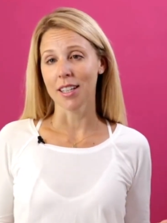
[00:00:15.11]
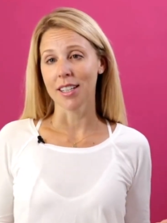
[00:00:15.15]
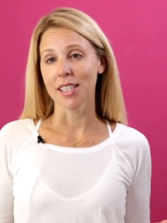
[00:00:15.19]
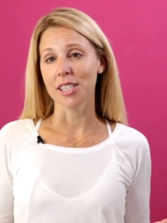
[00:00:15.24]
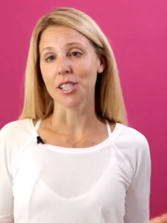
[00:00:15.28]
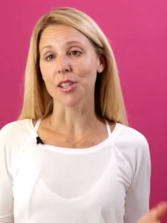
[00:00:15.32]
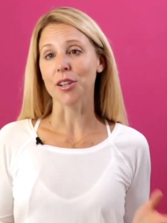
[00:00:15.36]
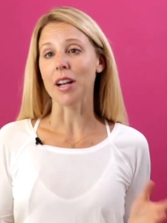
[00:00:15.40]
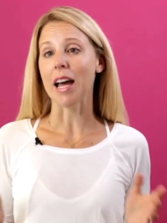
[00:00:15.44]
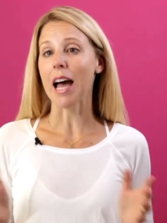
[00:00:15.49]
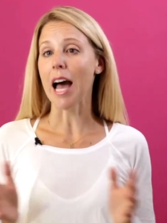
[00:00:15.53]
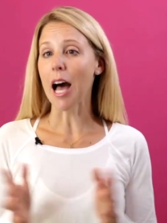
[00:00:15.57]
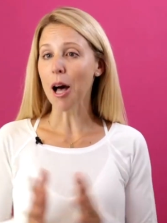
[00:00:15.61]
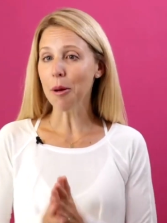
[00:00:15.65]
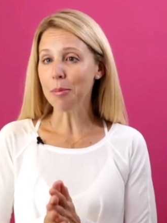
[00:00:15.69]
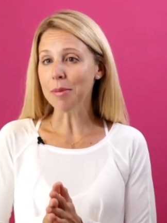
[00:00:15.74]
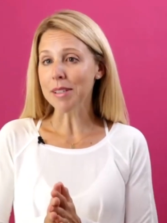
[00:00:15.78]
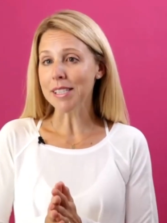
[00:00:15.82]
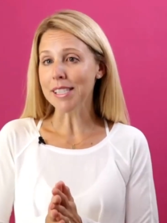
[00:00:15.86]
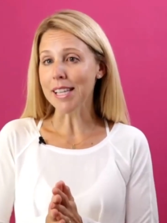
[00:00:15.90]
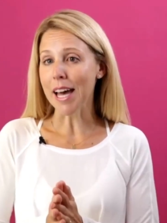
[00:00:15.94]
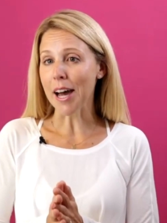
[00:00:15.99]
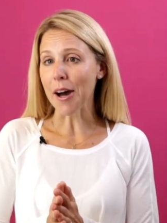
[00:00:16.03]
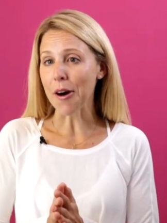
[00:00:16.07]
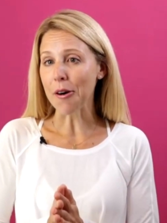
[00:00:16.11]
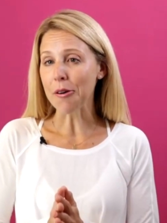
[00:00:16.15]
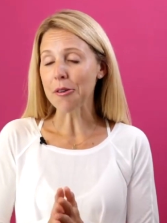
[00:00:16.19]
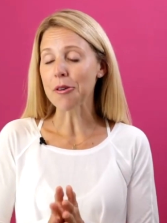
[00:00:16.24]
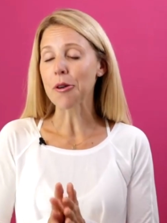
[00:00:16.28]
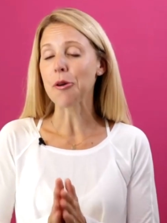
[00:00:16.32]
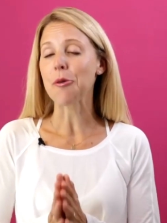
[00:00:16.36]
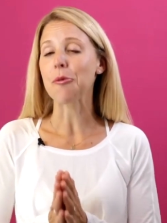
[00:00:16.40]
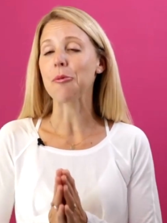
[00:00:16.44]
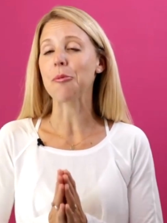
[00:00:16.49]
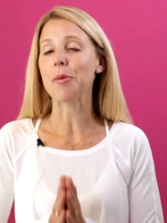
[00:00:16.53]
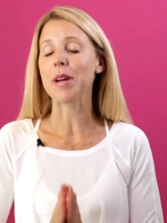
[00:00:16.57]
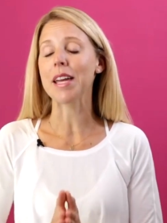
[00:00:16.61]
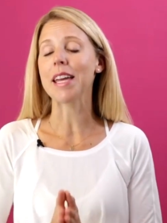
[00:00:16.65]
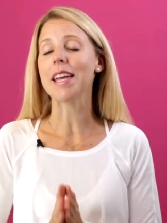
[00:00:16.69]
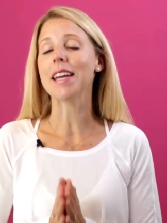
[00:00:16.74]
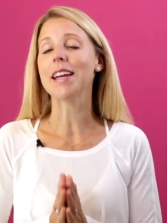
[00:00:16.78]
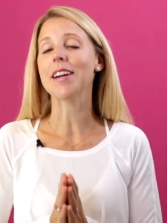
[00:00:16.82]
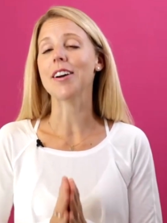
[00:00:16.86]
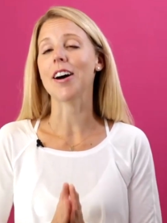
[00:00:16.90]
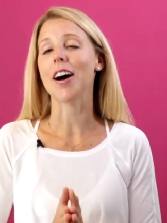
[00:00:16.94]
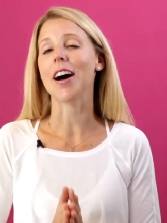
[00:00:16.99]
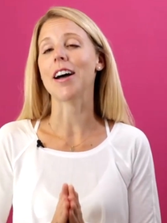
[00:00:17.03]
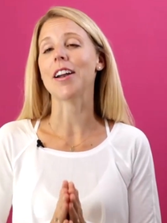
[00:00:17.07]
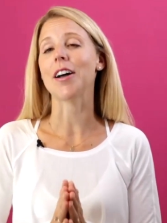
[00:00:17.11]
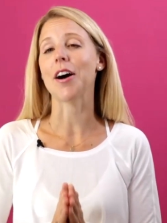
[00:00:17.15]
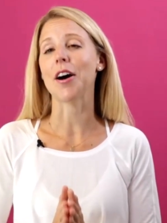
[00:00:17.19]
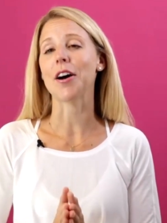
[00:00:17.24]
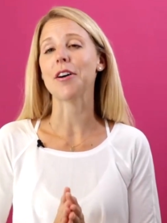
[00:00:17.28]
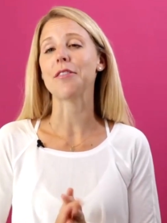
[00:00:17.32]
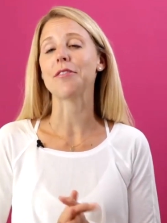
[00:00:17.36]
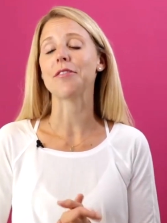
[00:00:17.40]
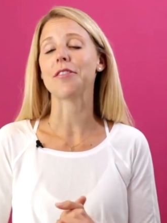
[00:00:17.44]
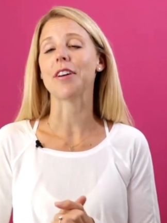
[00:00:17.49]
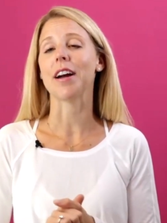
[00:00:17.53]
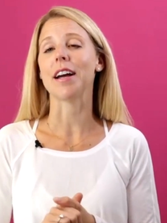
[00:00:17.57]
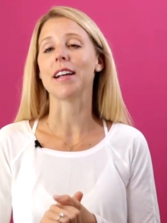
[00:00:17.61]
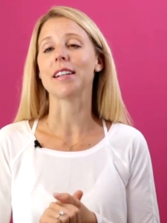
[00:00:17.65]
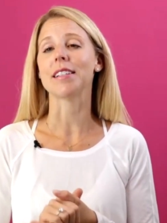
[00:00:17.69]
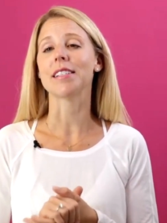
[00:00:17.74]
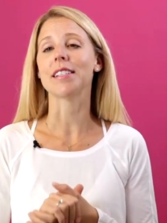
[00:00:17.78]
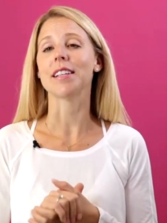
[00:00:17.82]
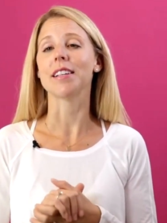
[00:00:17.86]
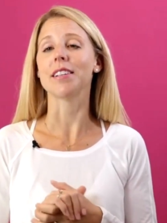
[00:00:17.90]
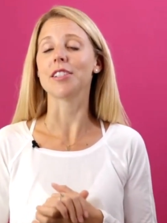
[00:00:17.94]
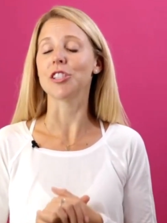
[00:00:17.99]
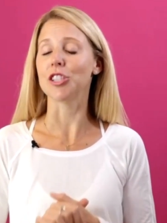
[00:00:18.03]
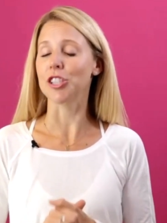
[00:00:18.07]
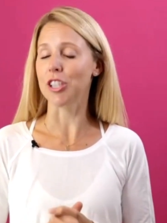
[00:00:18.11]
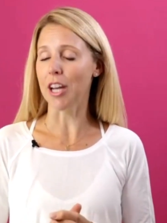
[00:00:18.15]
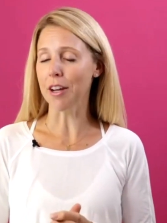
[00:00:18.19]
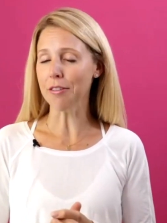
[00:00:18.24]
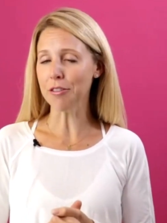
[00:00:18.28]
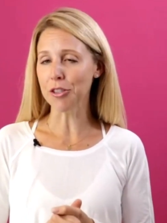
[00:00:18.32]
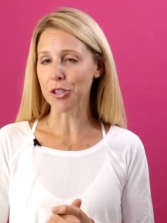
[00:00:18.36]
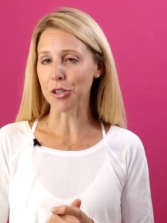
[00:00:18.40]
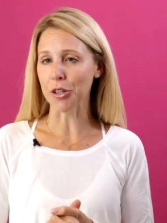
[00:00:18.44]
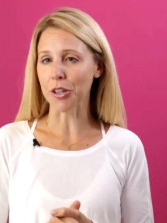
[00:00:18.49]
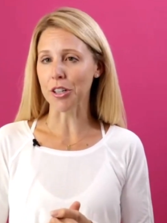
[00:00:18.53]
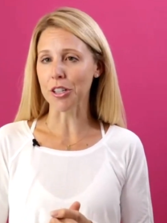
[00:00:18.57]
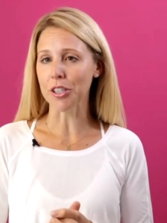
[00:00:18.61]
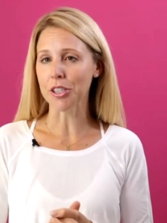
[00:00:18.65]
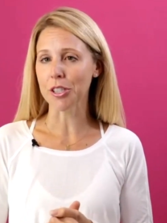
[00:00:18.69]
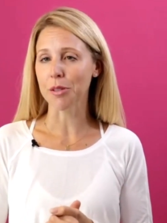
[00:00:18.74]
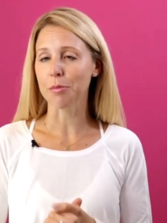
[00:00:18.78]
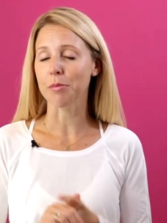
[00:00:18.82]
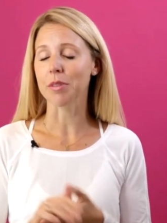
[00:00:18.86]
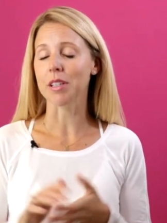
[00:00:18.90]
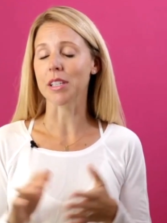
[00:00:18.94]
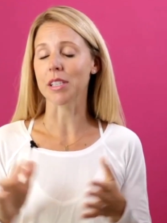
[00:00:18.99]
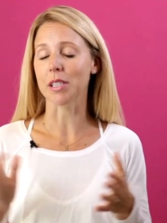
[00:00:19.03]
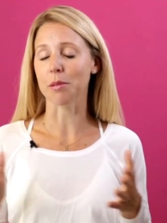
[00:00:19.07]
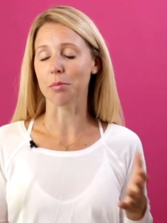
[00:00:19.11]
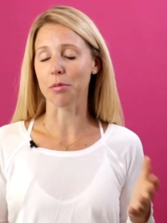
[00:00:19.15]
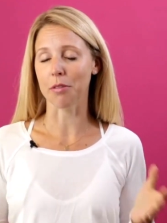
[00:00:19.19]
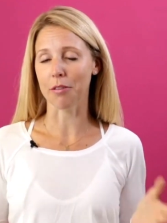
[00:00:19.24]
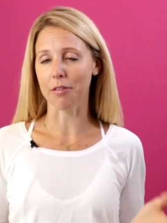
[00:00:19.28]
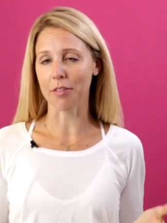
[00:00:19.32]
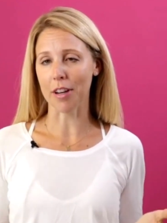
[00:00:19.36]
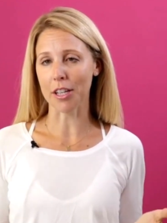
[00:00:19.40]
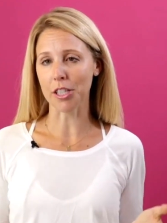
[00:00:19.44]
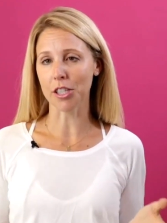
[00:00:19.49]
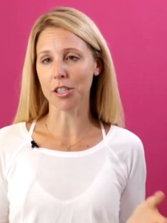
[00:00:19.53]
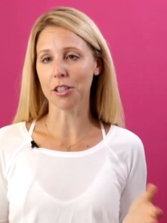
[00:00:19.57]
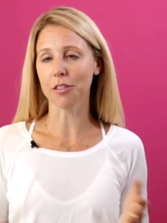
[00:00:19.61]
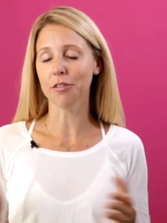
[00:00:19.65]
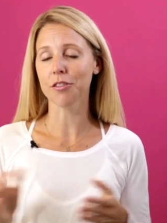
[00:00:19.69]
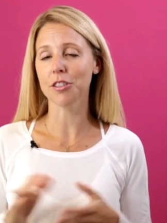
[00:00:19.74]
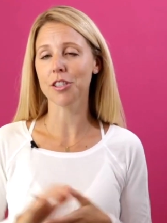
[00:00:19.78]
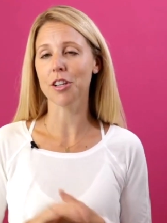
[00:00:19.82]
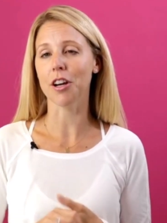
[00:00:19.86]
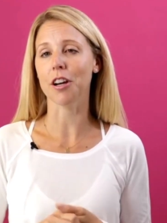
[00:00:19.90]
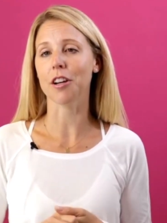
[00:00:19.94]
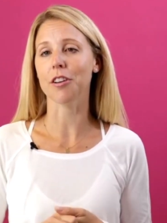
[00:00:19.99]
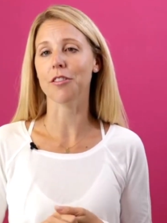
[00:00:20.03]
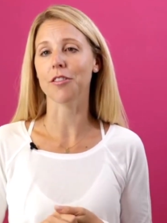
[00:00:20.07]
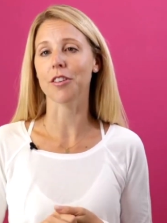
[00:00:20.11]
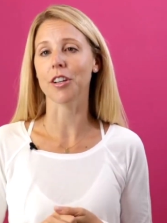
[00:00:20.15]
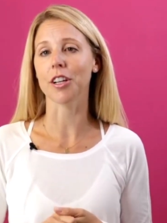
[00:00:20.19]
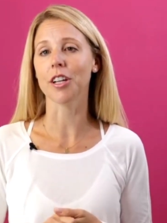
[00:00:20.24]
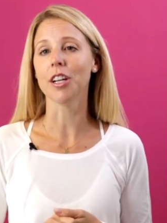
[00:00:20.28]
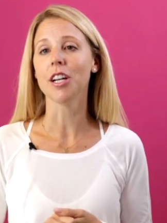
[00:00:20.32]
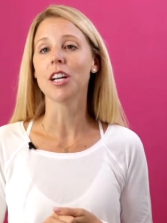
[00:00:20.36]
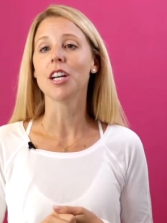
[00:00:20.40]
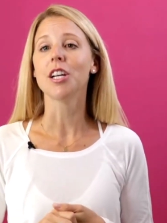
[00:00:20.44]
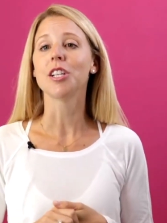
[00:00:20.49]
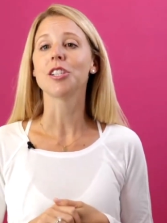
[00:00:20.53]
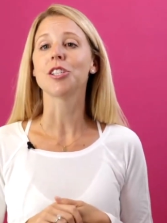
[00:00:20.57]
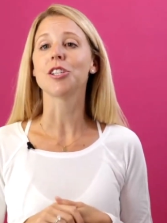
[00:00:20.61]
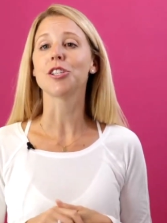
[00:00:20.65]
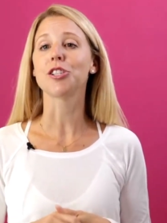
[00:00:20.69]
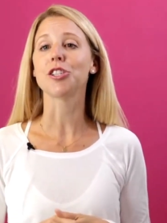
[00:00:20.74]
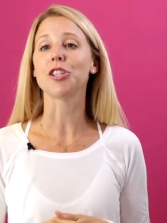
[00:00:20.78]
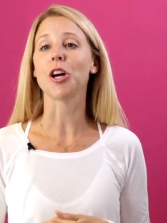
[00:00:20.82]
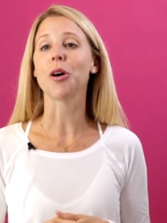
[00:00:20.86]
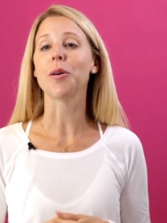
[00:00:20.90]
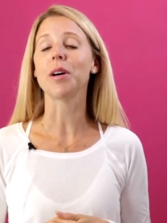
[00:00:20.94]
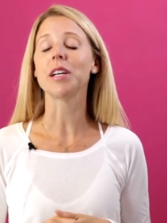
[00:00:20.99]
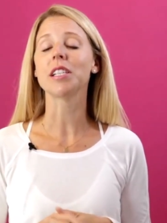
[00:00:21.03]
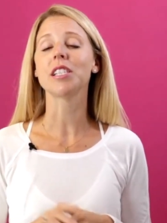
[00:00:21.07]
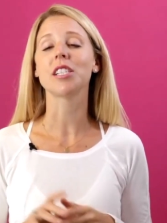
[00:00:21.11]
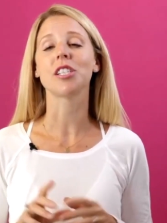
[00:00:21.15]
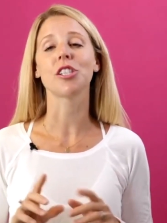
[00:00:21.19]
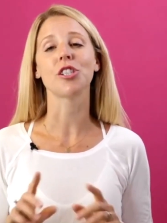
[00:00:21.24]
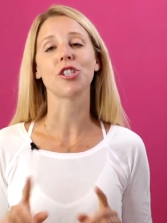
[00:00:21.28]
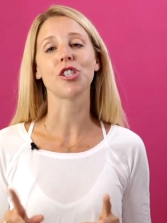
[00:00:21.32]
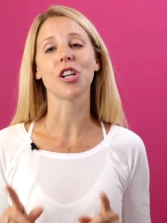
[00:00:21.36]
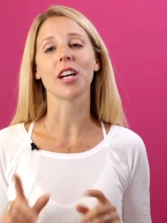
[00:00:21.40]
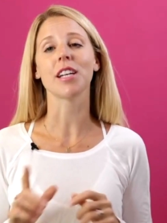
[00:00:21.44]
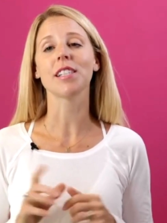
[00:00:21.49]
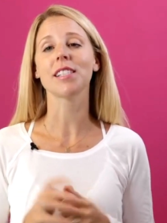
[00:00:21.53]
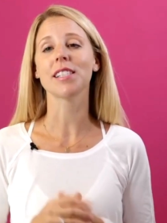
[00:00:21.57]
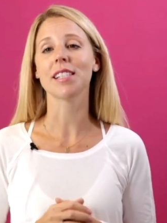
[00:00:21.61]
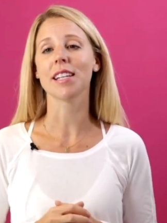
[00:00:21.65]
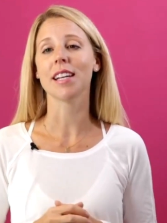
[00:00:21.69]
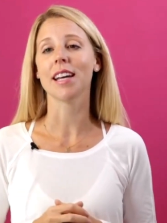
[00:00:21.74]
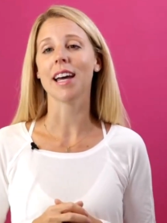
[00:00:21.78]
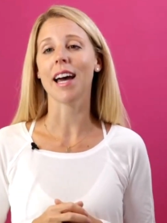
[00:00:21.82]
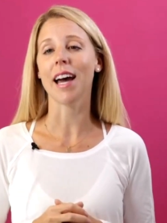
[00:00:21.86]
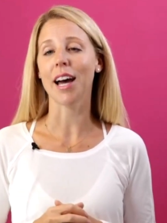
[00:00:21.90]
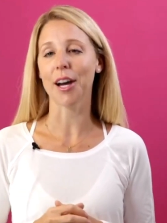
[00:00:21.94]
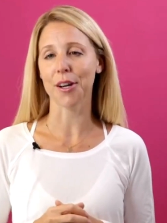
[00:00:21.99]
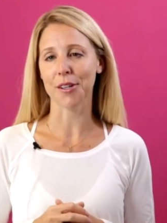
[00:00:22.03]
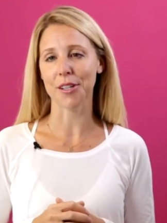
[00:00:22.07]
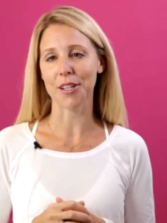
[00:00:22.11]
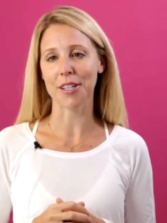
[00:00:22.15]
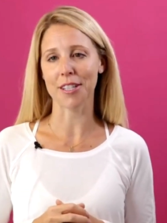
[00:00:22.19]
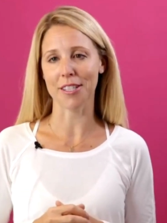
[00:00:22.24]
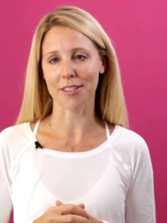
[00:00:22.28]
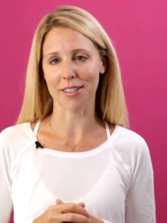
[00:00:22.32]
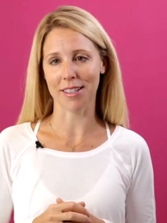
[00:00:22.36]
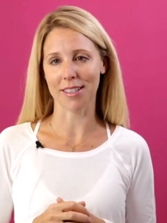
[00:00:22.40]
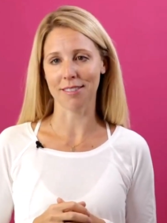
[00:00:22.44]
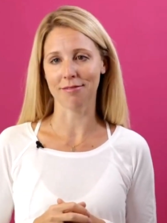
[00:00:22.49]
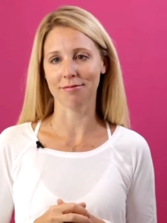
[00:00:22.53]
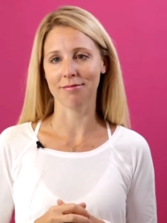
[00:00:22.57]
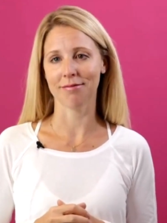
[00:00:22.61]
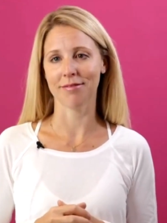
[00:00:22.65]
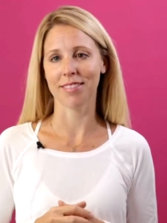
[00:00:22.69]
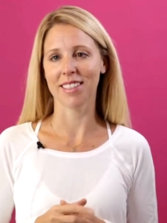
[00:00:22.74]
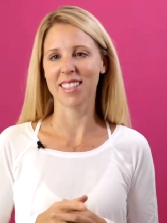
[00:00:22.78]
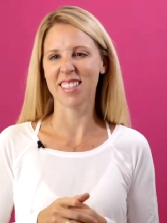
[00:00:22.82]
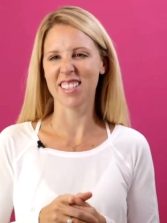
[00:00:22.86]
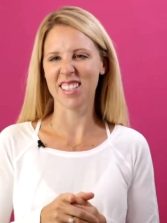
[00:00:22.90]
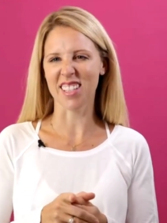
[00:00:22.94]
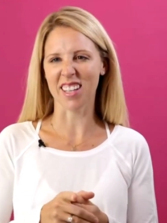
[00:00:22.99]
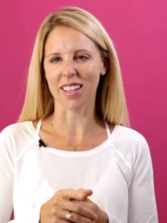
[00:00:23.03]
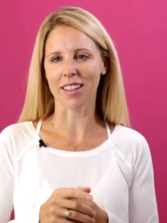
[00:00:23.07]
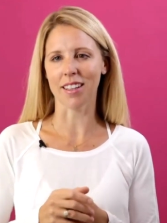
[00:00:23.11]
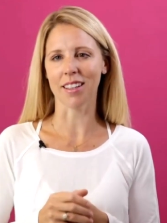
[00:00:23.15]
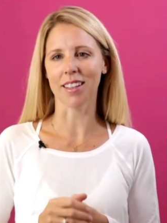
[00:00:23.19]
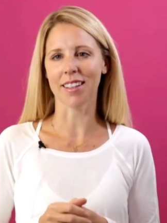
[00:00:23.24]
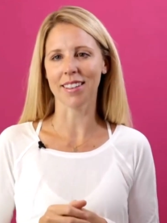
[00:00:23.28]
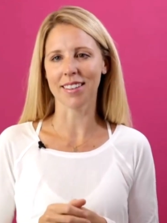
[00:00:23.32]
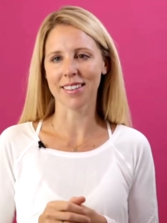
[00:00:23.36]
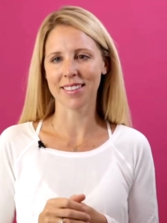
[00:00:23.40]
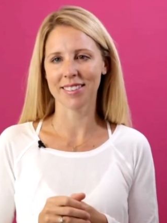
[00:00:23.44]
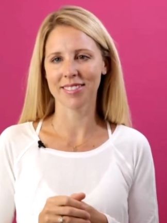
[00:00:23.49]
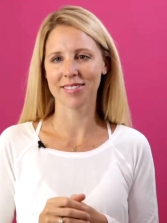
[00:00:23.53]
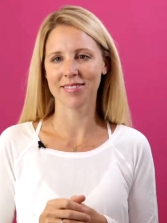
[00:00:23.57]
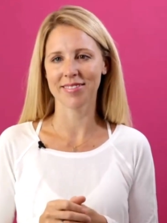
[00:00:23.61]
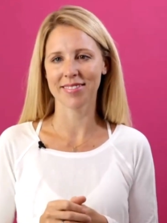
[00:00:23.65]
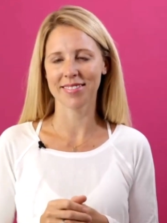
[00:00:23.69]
So to help us out, we got our friend, Geoff George, he's a professional photographer, to show us just how to do it. Take a look.